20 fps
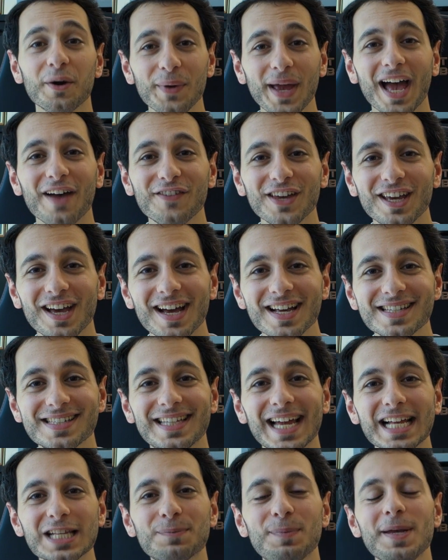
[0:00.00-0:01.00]
we have it, guys.
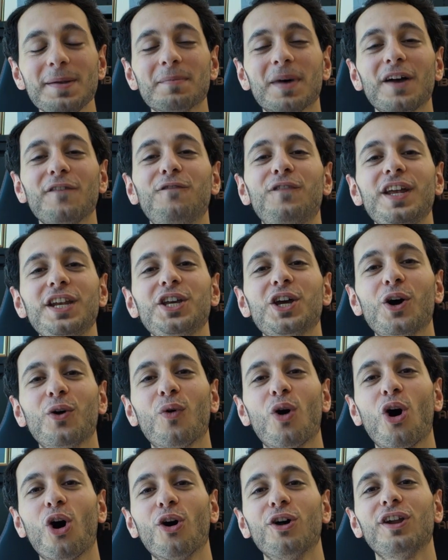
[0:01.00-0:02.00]
That's been my
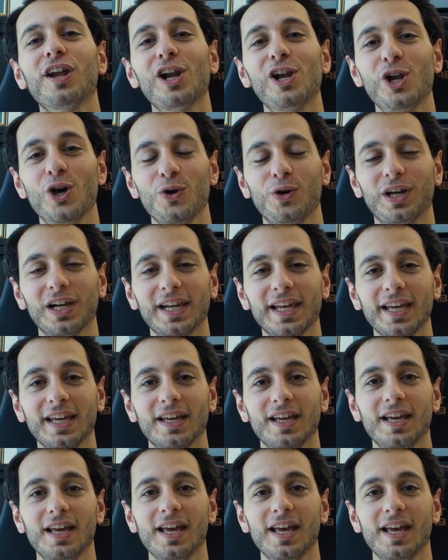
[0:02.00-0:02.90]
video on locally.